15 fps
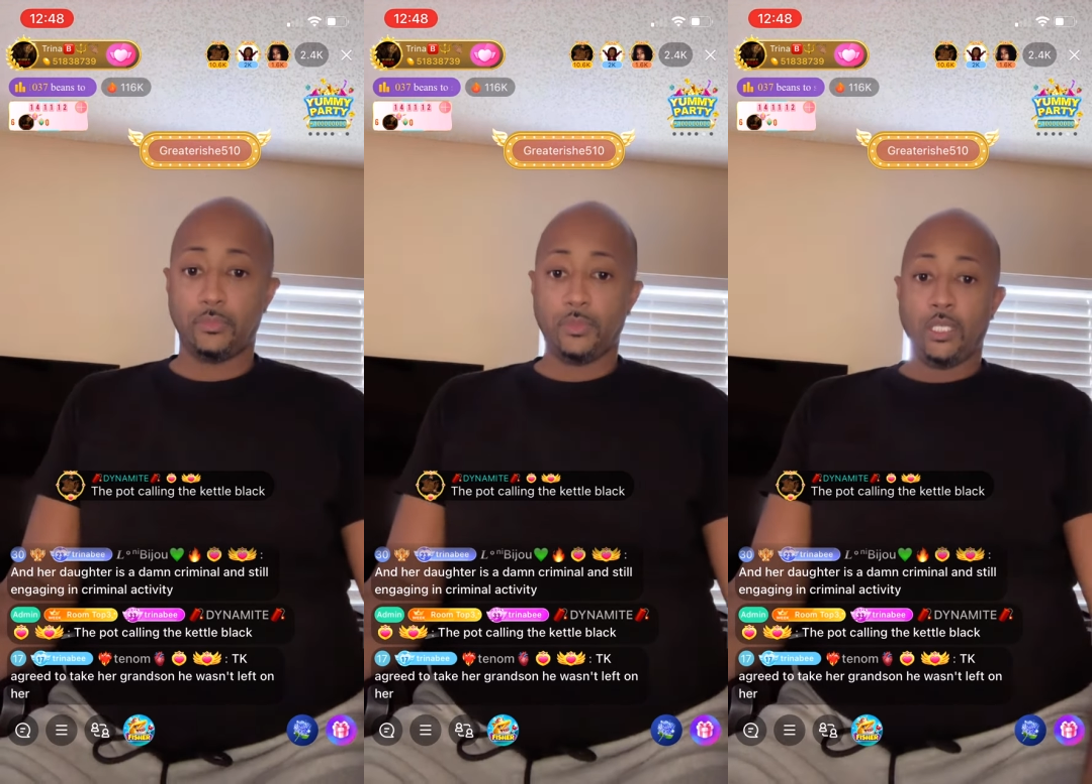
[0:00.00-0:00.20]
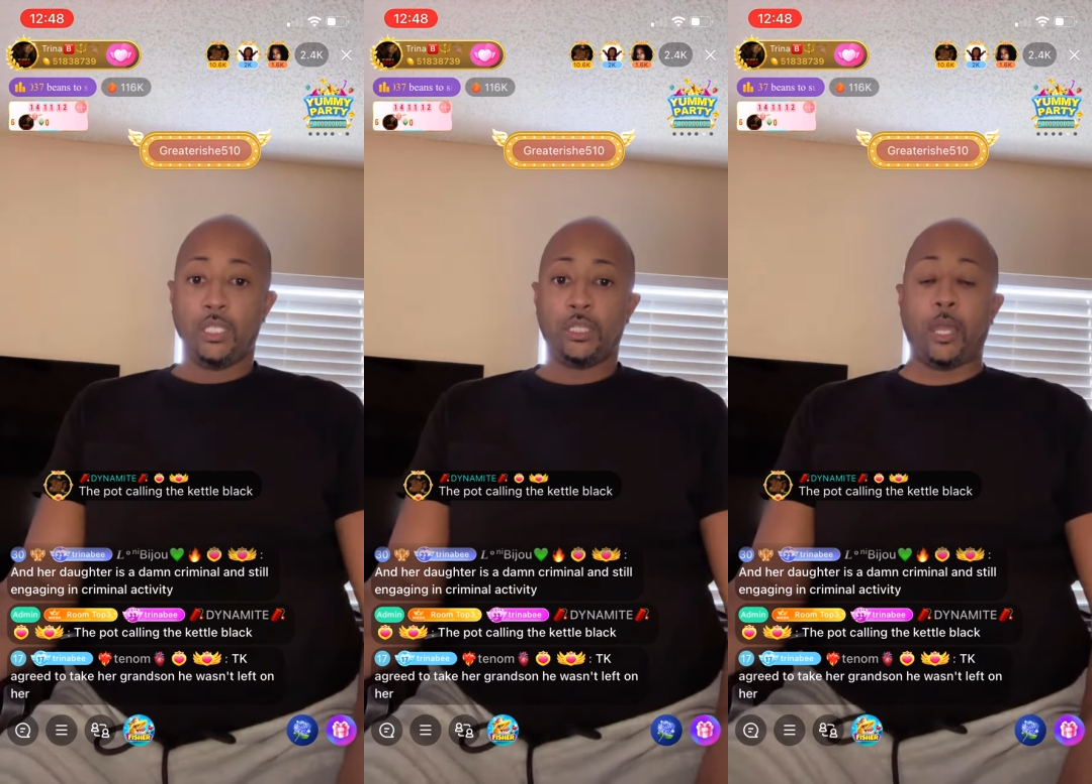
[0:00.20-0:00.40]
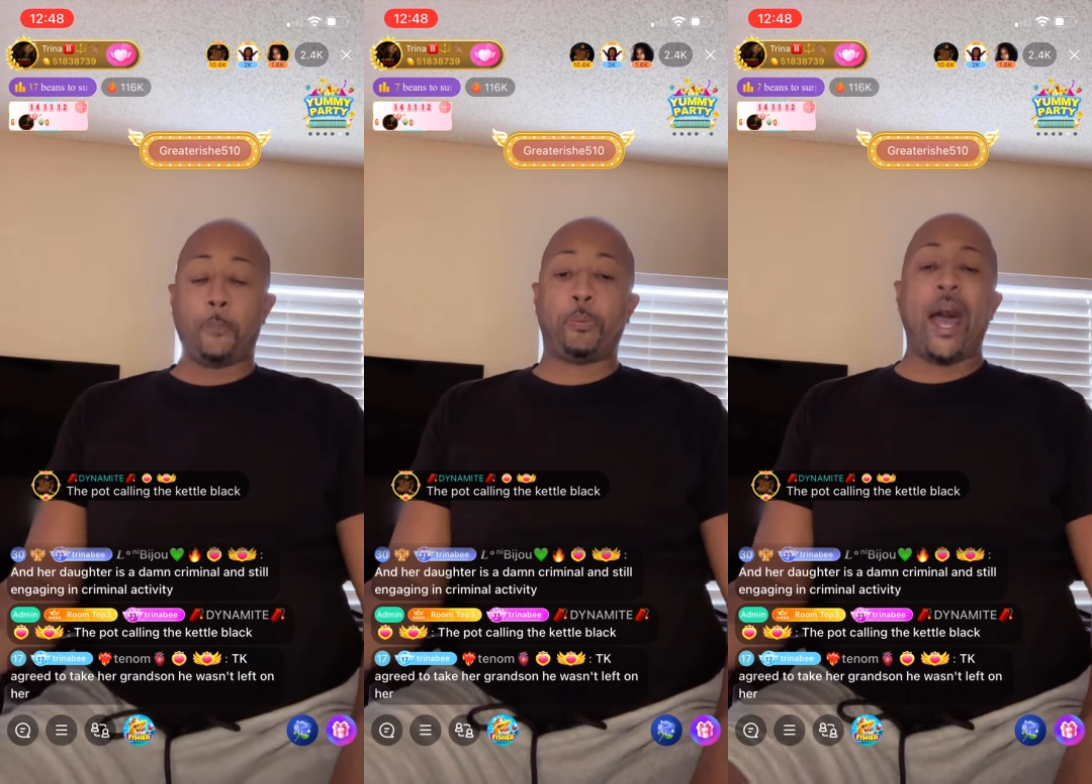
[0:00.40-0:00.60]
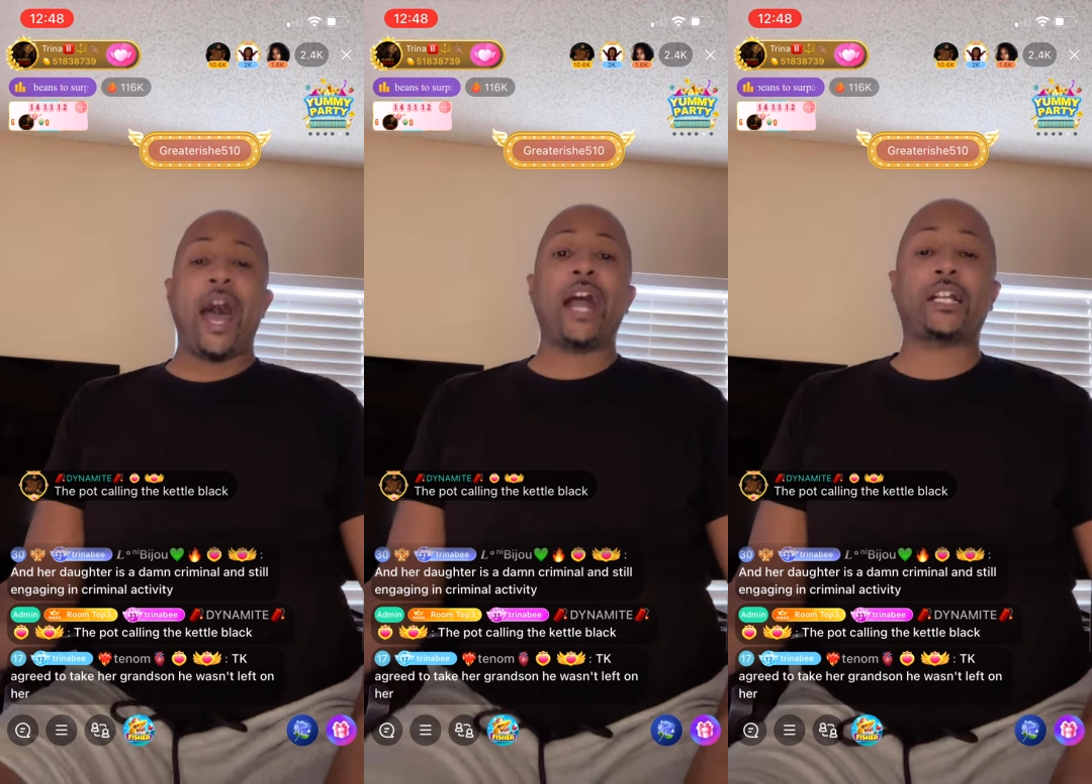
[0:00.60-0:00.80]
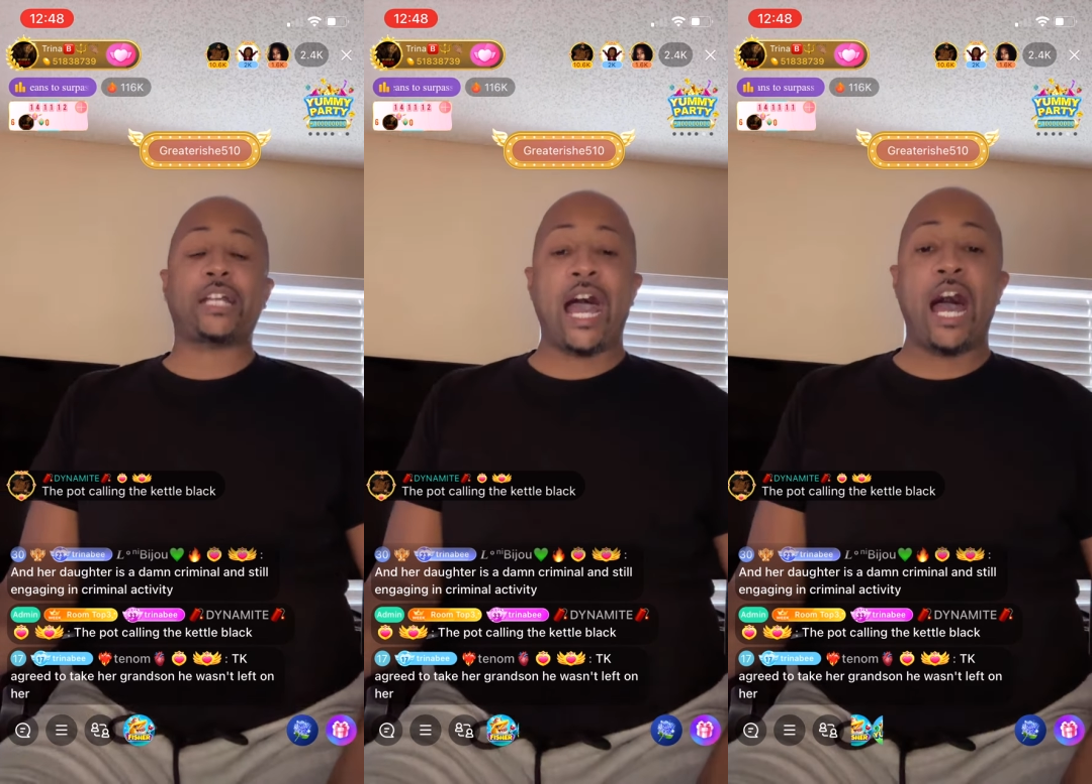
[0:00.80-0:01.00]
The pot
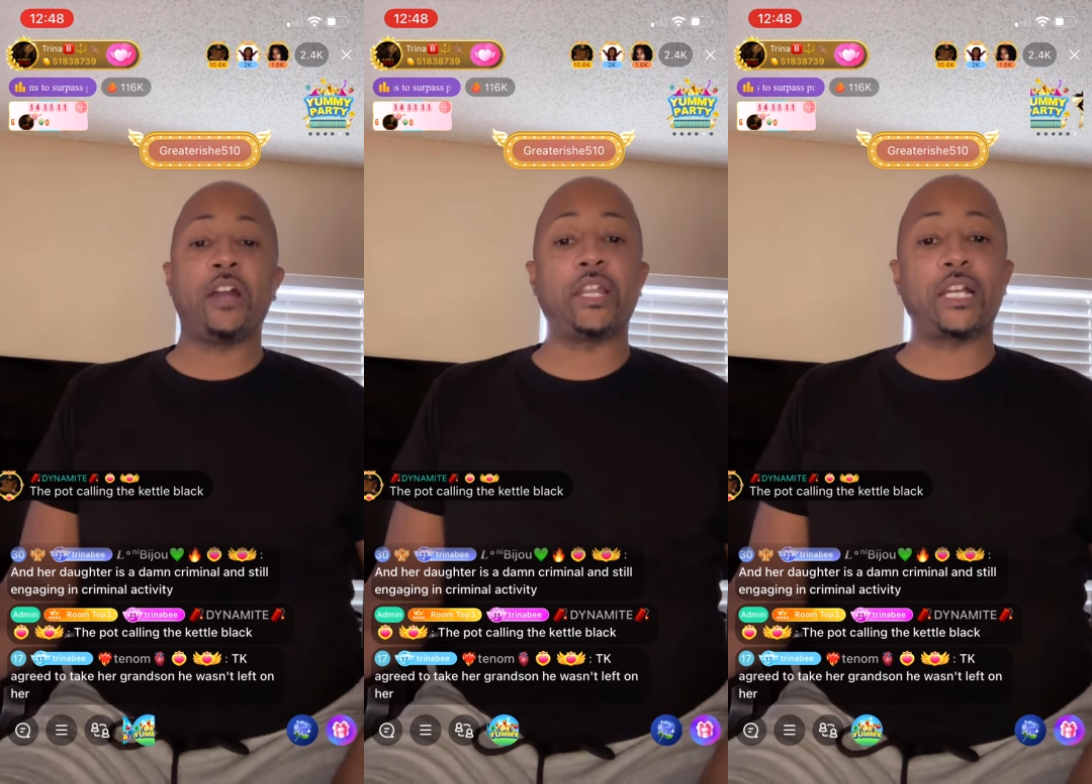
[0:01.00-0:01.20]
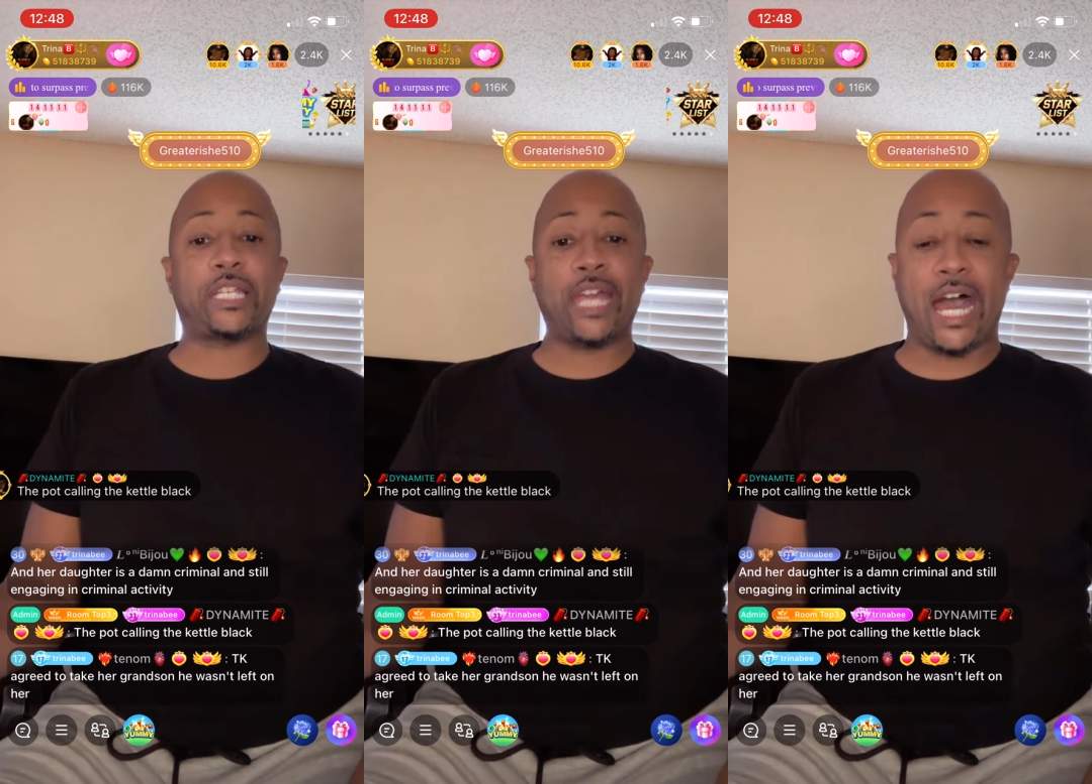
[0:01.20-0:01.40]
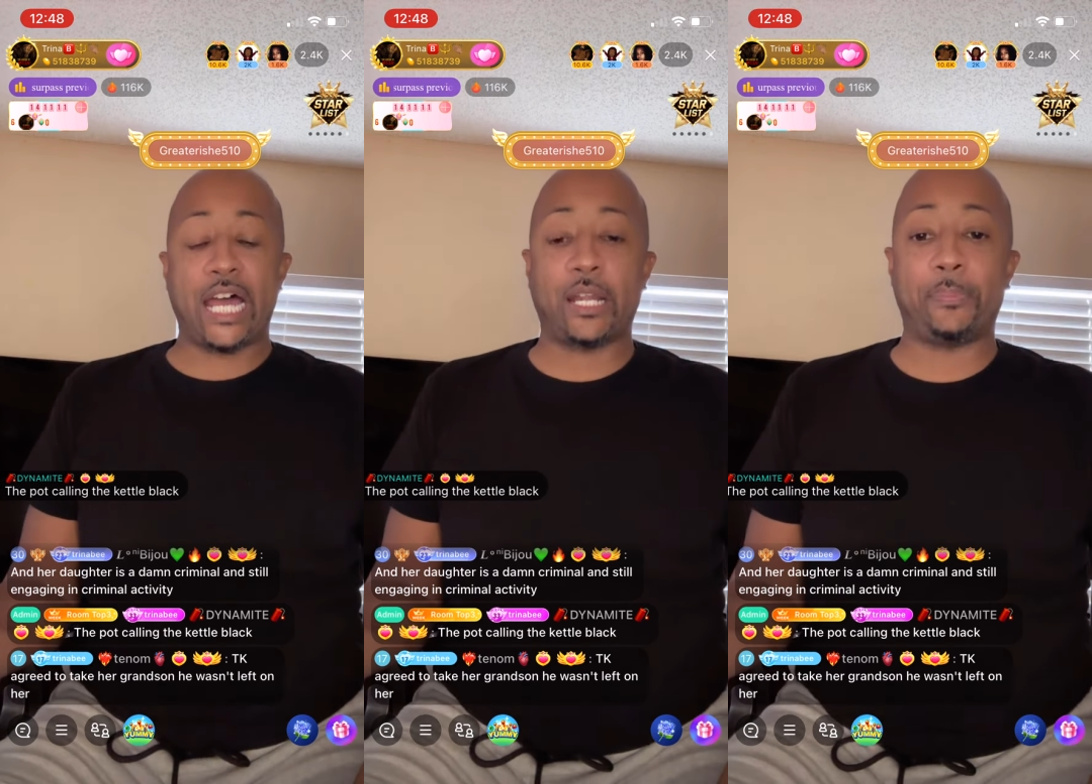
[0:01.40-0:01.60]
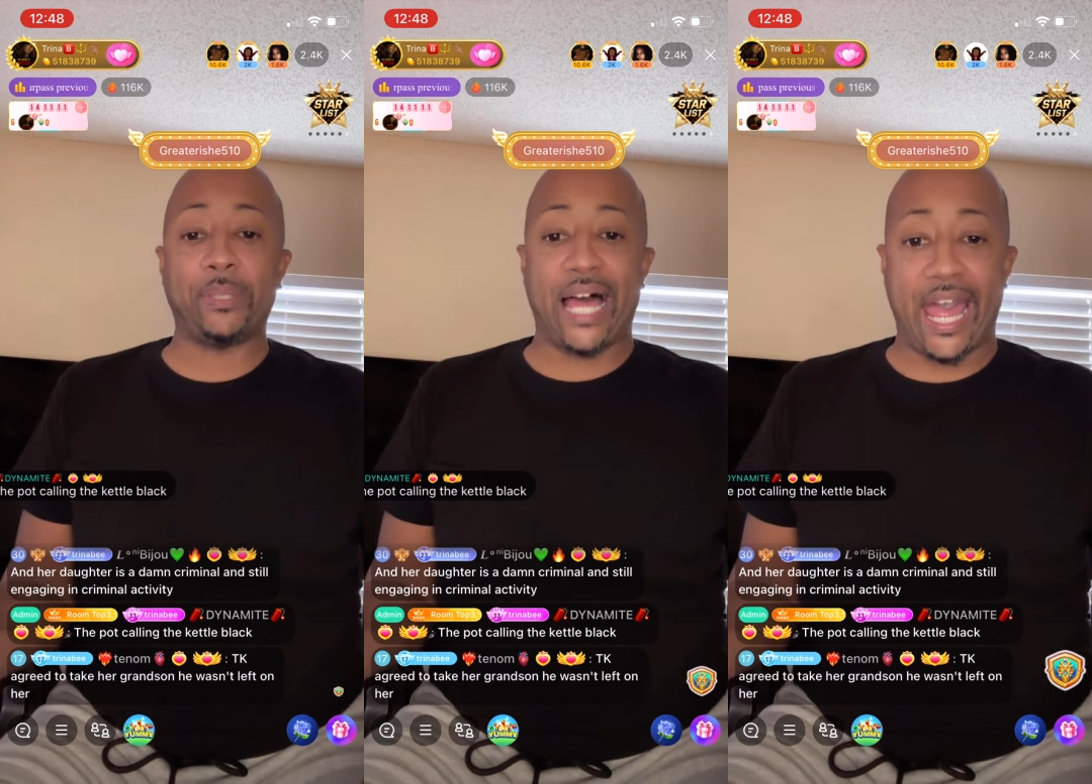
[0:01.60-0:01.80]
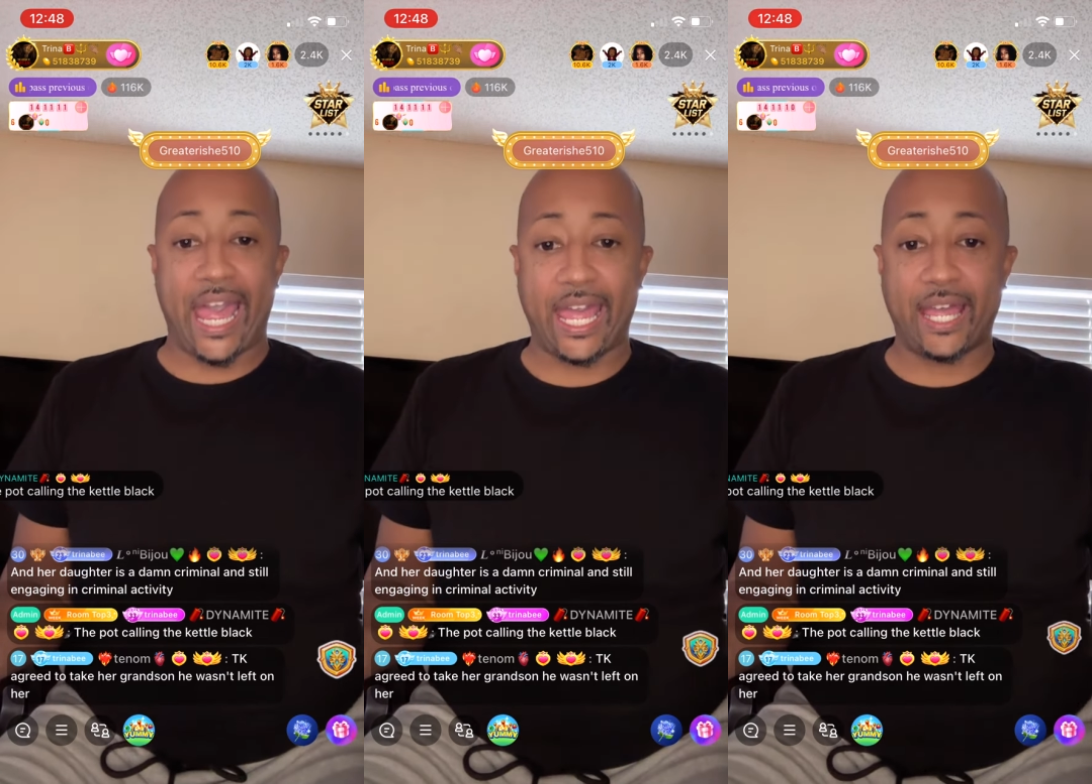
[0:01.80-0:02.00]
calling the kettle black.